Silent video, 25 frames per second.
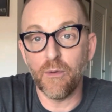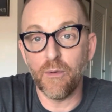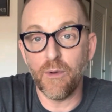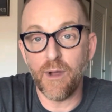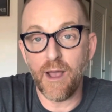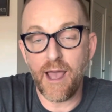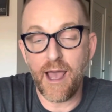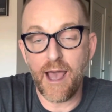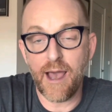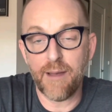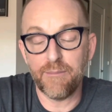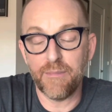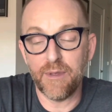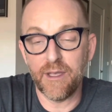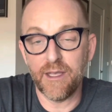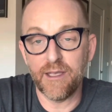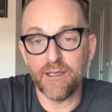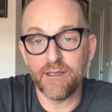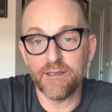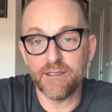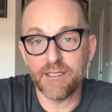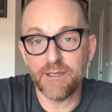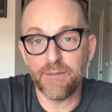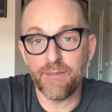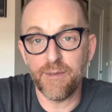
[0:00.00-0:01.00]

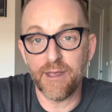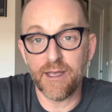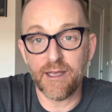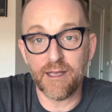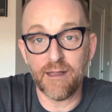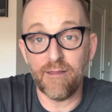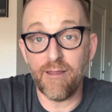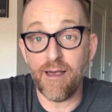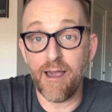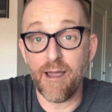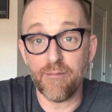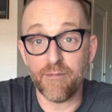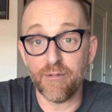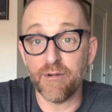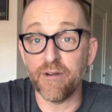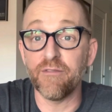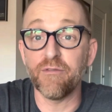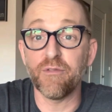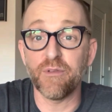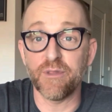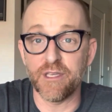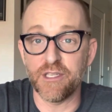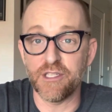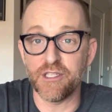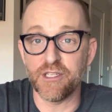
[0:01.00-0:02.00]
happy to be collaborative
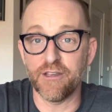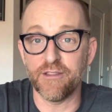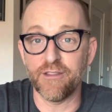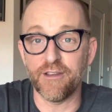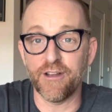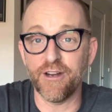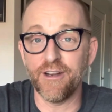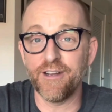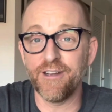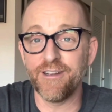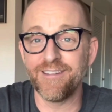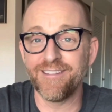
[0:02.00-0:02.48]
with each other.